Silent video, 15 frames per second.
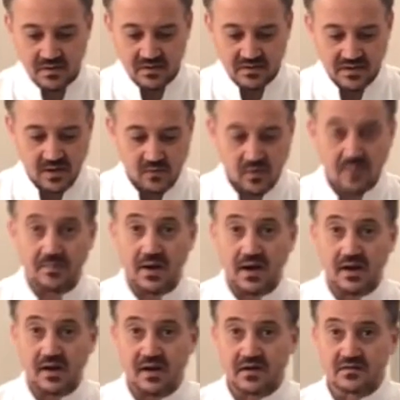that whipped
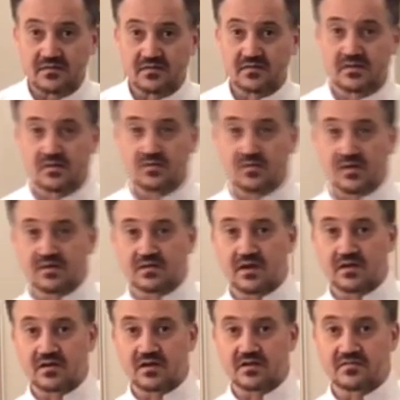by hands right
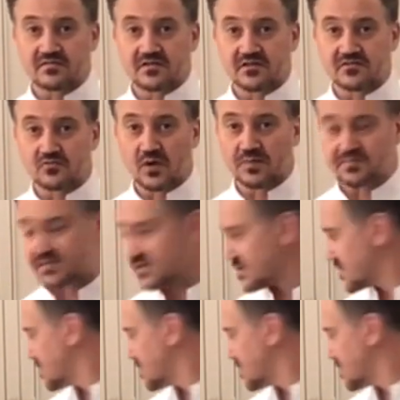there you can see it's whipped